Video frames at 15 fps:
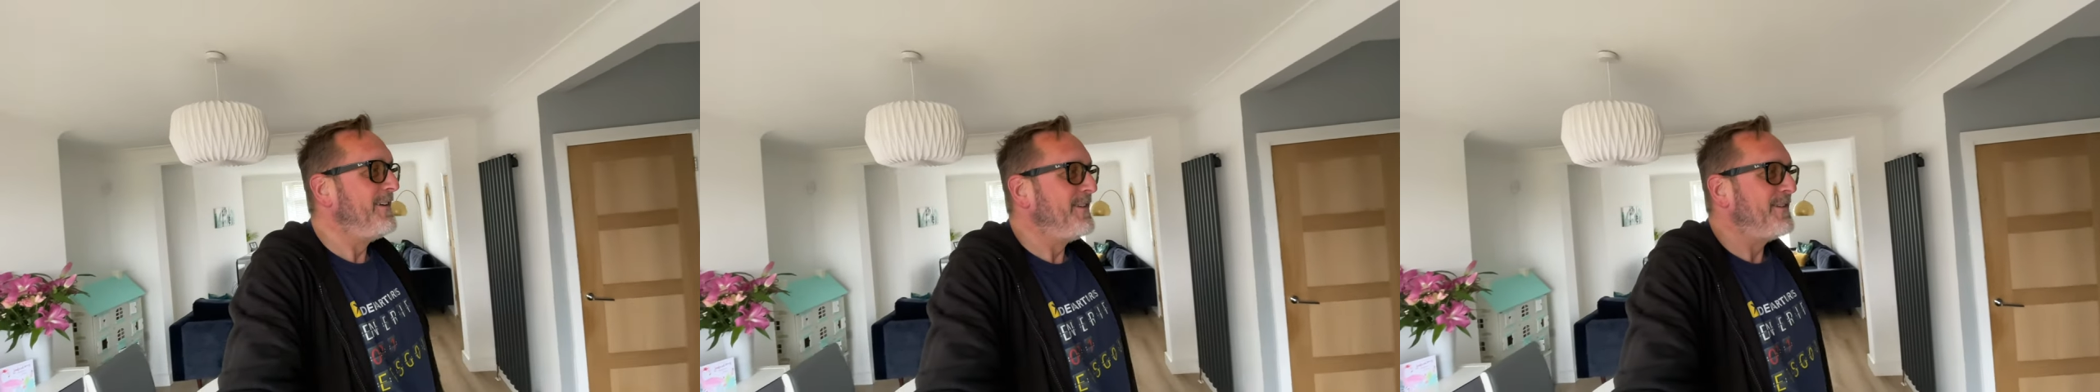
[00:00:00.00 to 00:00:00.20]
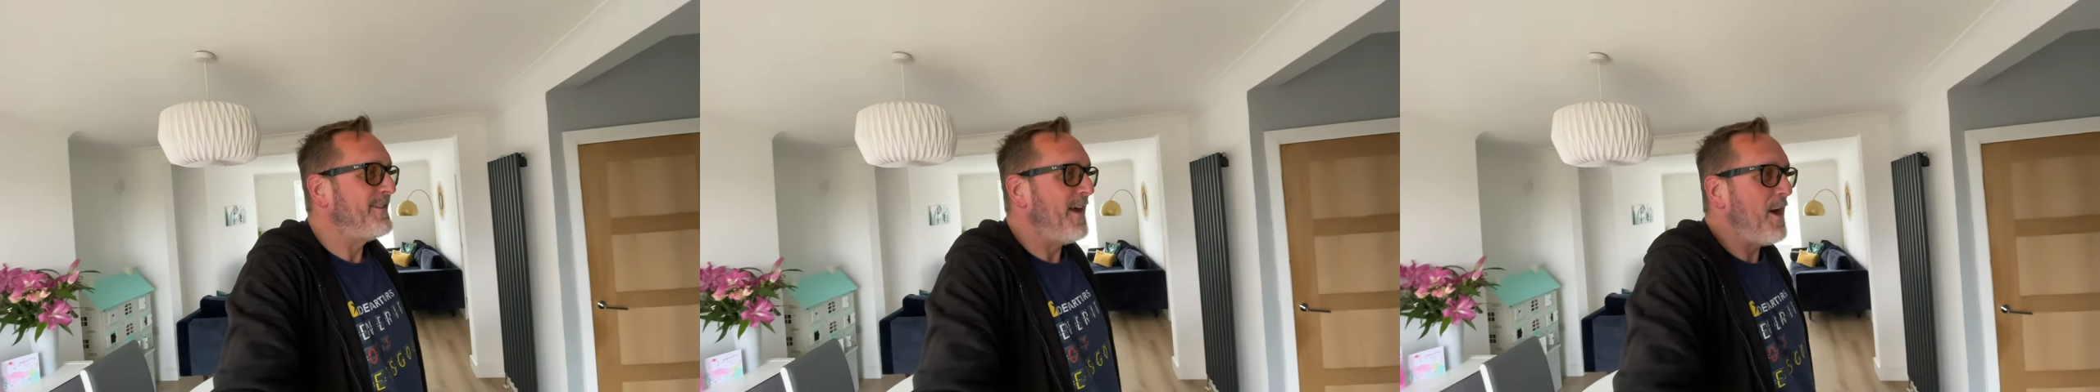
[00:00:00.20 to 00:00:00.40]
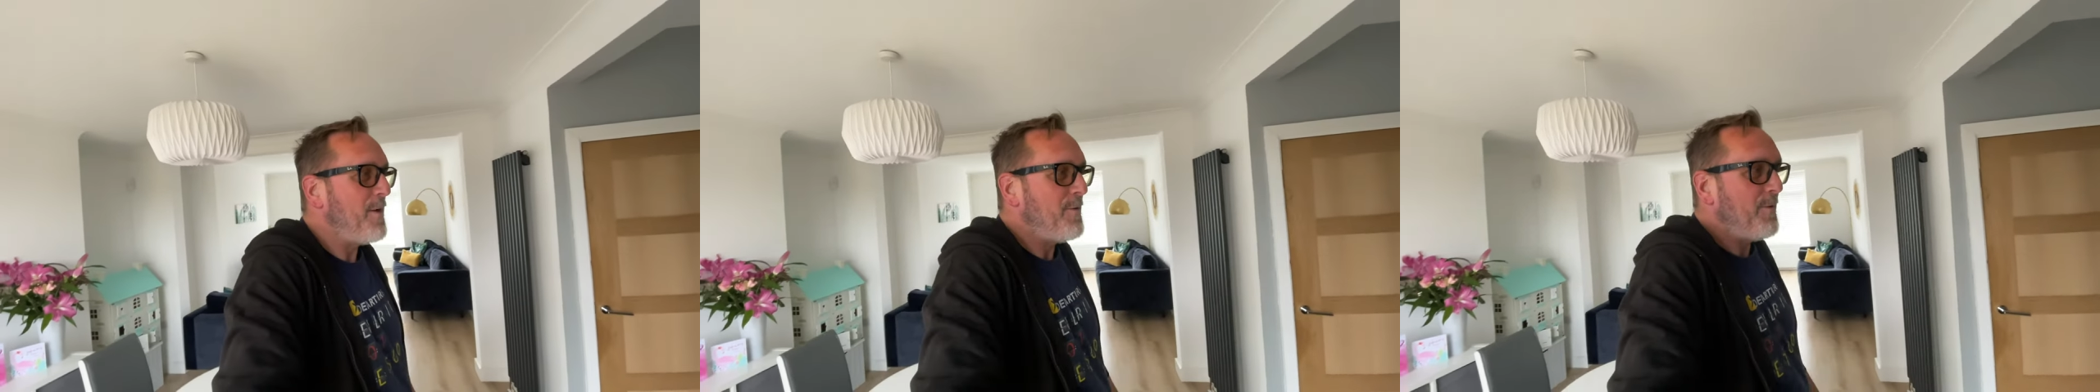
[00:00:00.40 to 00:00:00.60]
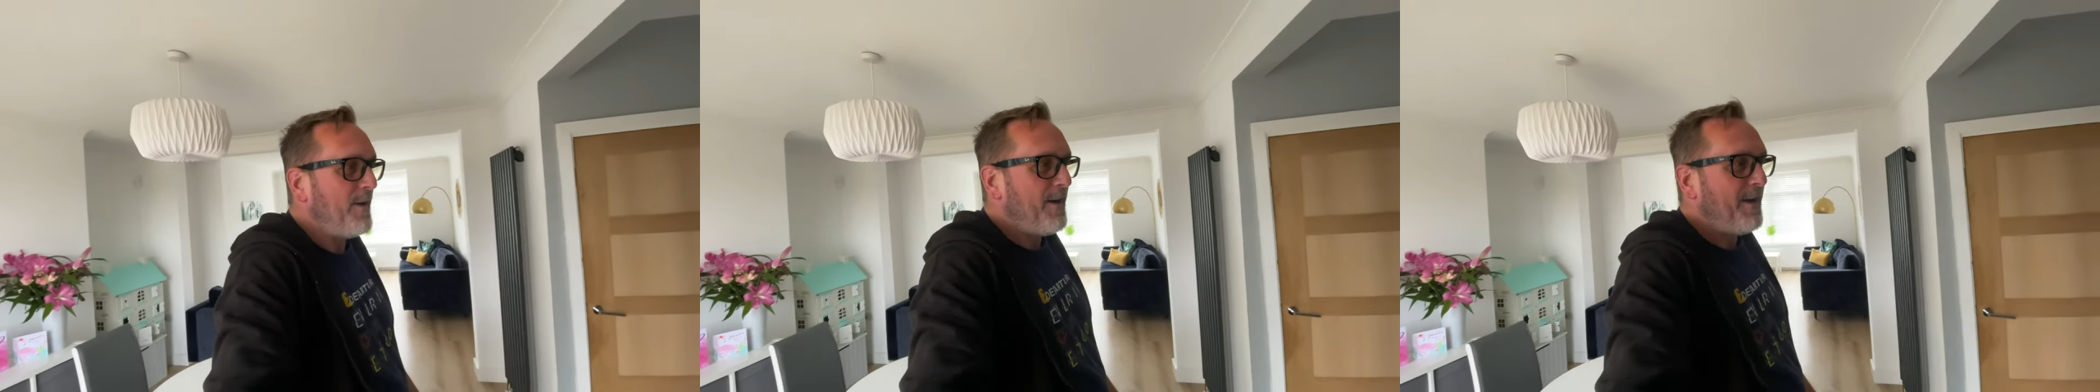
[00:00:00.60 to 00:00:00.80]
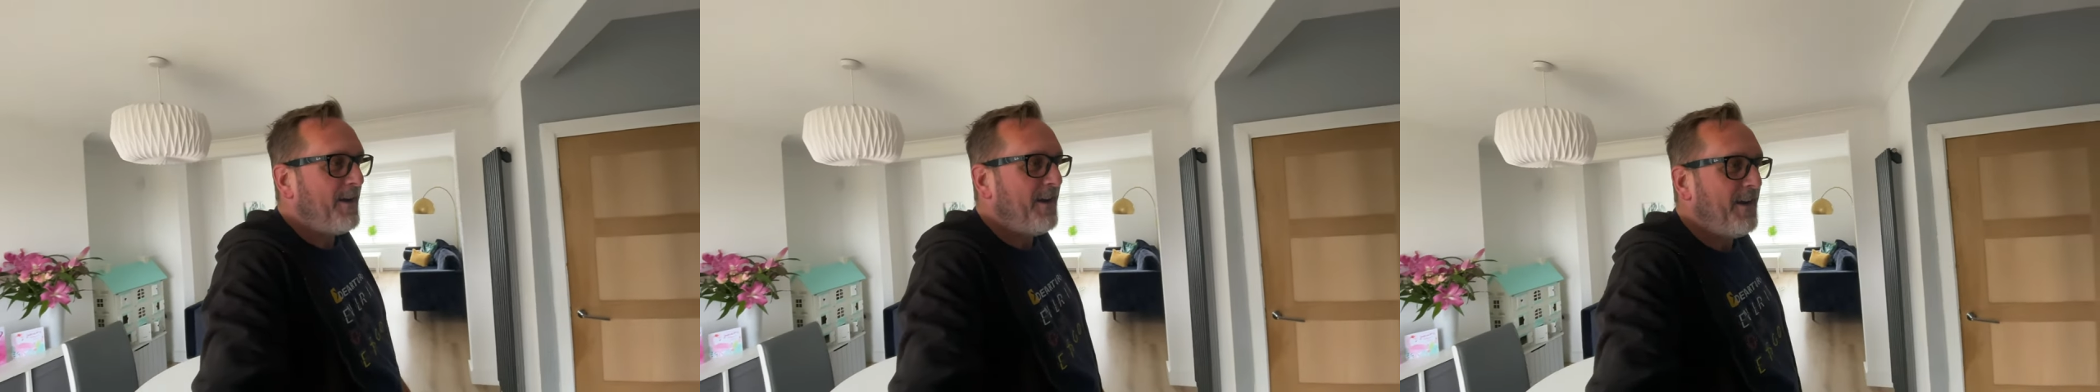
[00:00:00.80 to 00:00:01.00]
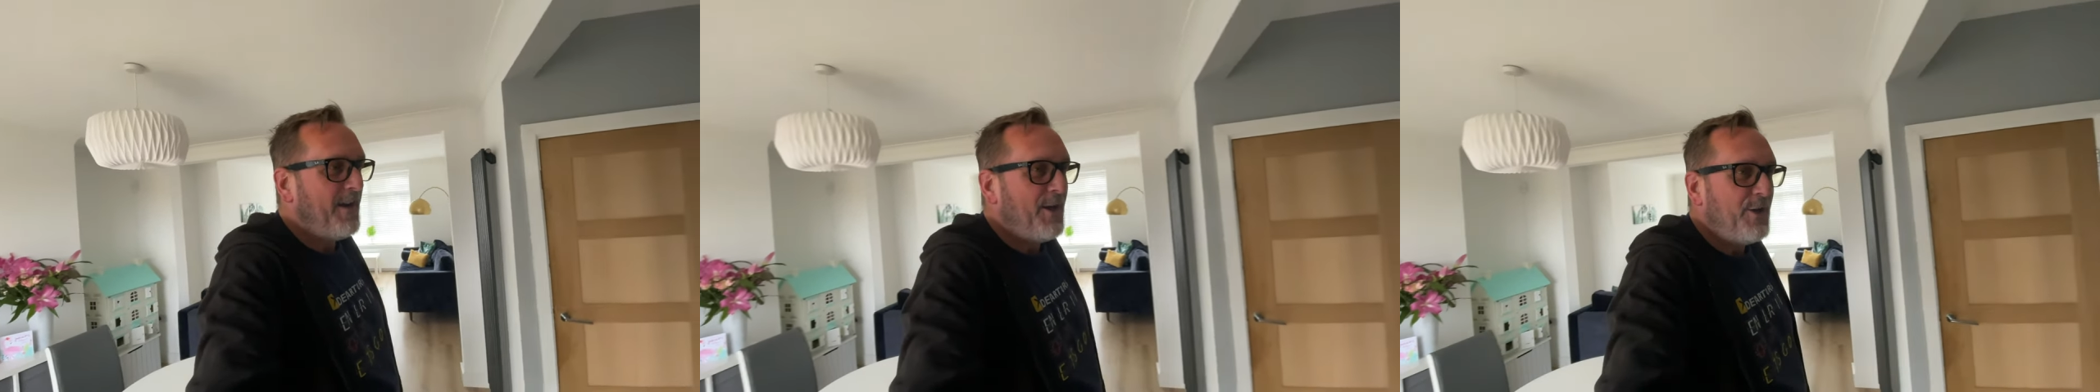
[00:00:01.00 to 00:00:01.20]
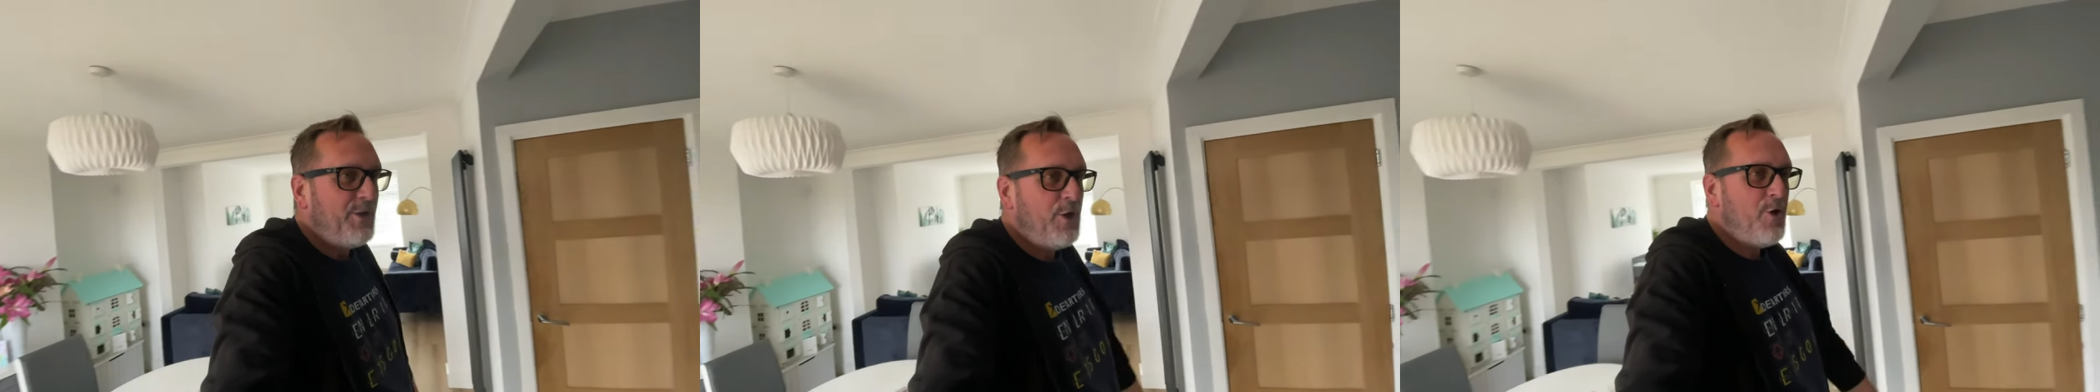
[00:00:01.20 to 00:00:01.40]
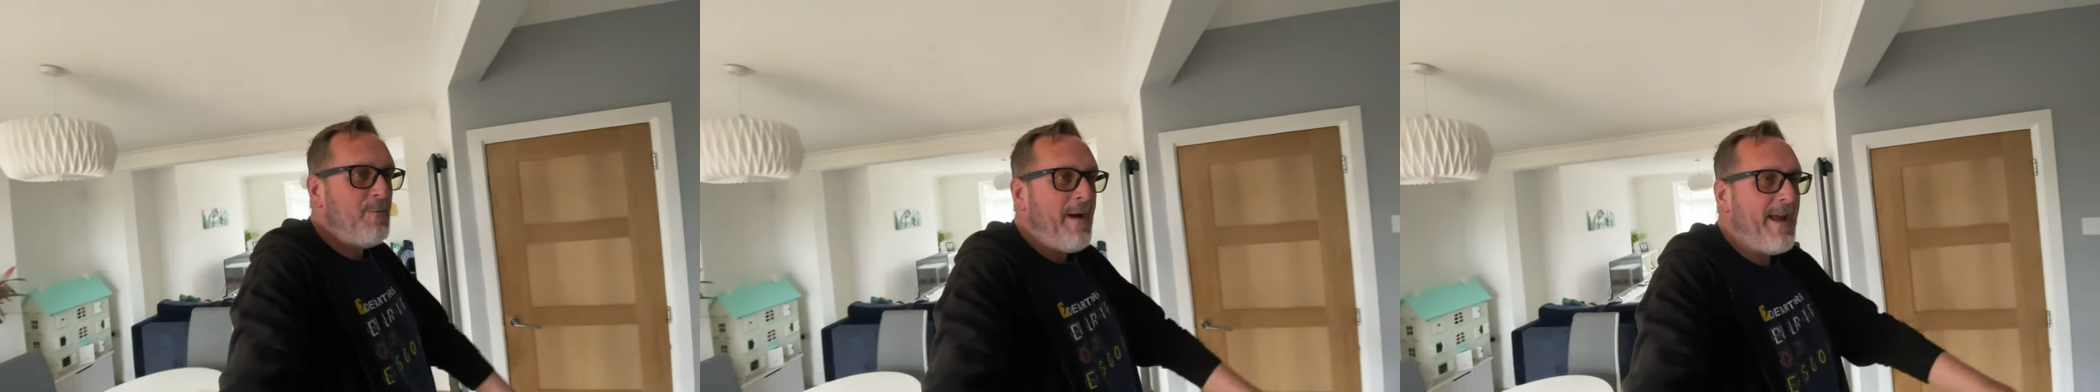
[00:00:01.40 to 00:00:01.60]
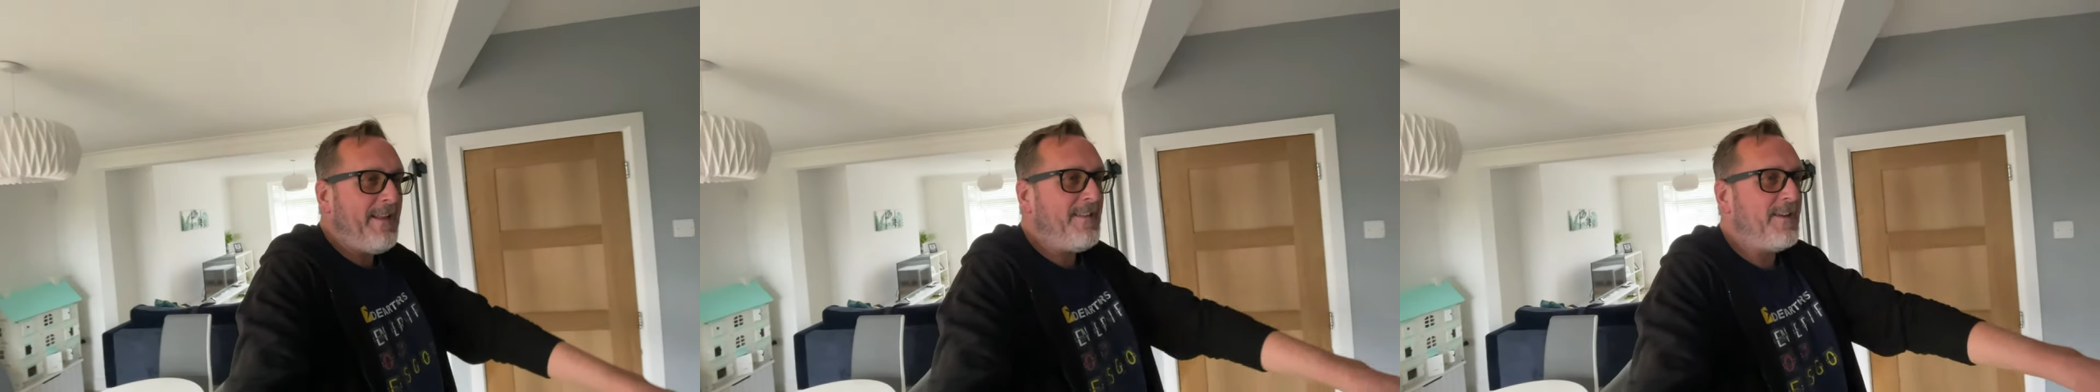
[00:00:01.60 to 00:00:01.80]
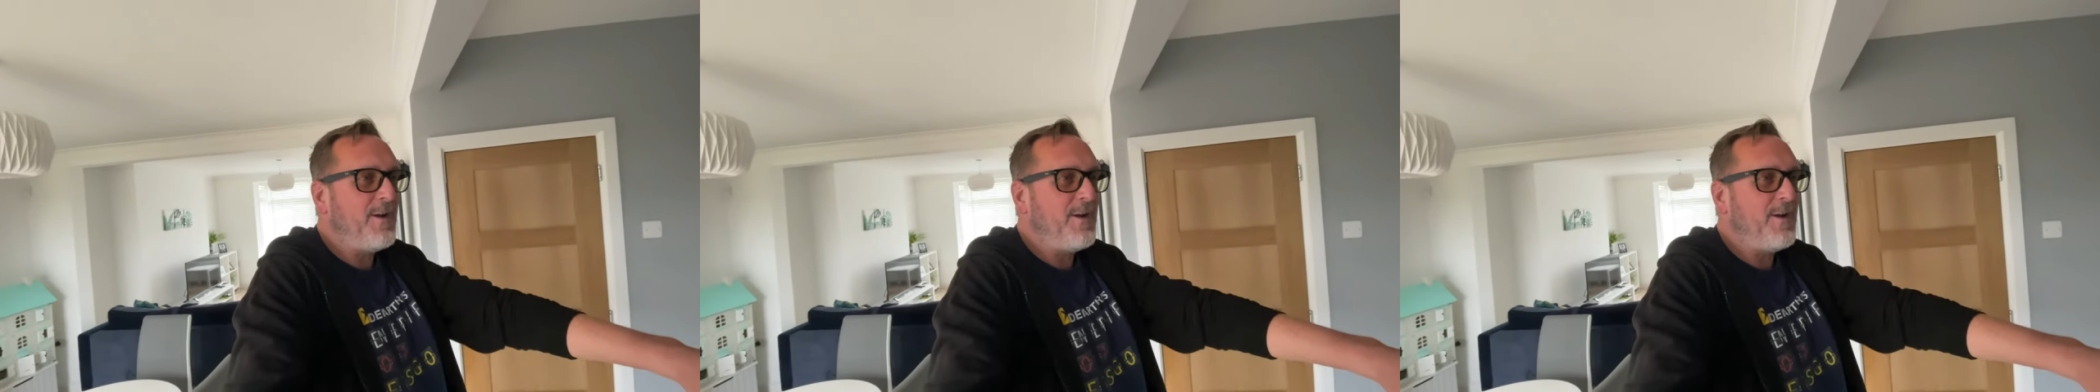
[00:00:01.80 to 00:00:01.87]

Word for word: So uh, you make the